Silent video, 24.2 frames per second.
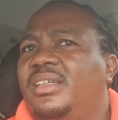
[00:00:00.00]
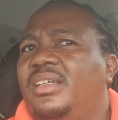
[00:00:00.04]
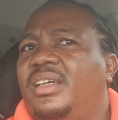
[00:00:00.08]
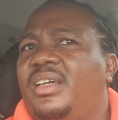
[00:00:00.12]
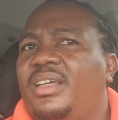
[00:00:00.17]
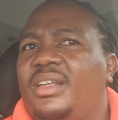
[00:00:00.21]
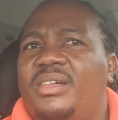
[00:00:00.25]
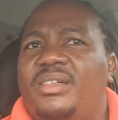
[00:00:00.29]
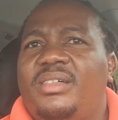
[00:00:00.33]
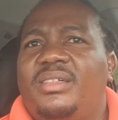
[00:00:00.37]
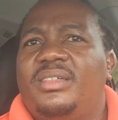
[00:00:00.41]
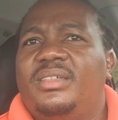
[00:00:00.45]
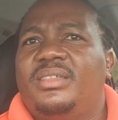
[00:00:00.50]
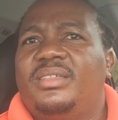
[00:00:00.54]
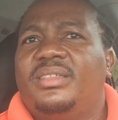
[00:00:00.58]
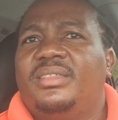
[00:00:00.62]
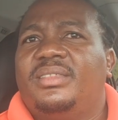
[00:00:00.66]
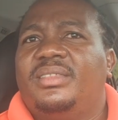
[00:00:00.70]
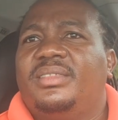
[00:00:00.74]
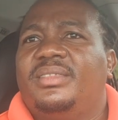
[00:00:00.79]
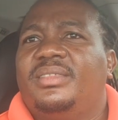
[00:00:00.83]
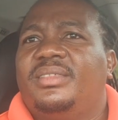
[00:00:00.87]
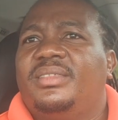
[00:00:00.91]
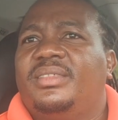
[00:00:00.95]
You know,
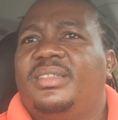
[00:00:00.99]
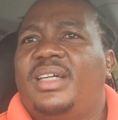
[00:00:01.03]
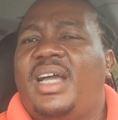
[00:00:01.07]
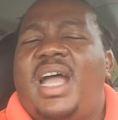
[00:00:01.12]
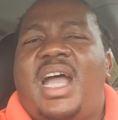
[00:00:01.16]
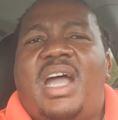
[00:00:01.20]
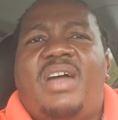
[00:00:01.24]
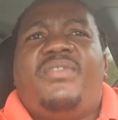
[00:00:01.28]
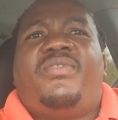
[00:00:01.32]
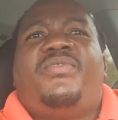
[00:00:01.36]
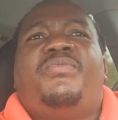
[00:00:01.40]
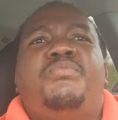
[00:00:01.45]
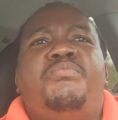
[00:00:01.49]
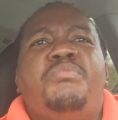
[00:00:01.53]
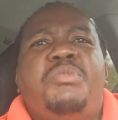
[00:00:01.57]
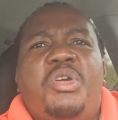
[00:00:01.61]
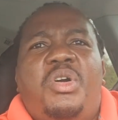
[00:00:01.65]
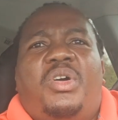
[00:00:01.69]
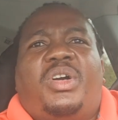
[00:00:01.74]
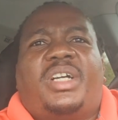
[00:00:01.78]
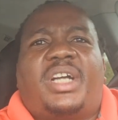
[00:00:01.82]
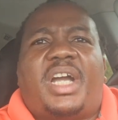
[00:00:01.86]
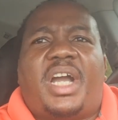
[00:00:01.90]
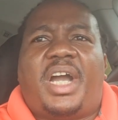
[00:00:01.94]
I have
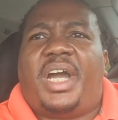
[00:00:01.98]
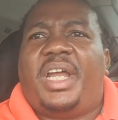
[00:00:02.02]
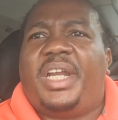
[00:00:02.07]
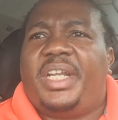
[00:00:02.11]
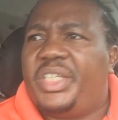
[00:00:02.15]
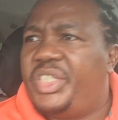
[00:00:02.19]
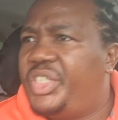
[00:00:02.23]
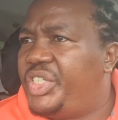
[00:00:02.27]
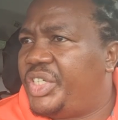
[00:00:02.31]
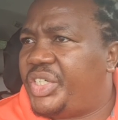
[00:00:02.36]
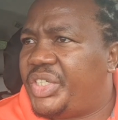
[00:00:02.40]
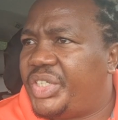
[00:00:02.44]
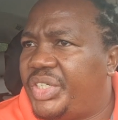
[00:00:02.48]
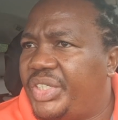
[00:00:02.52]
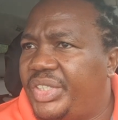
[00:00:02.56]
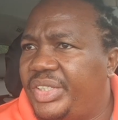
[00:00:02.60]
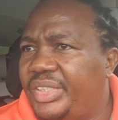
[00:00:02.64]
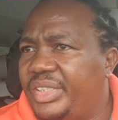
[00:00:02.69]
milk allergies.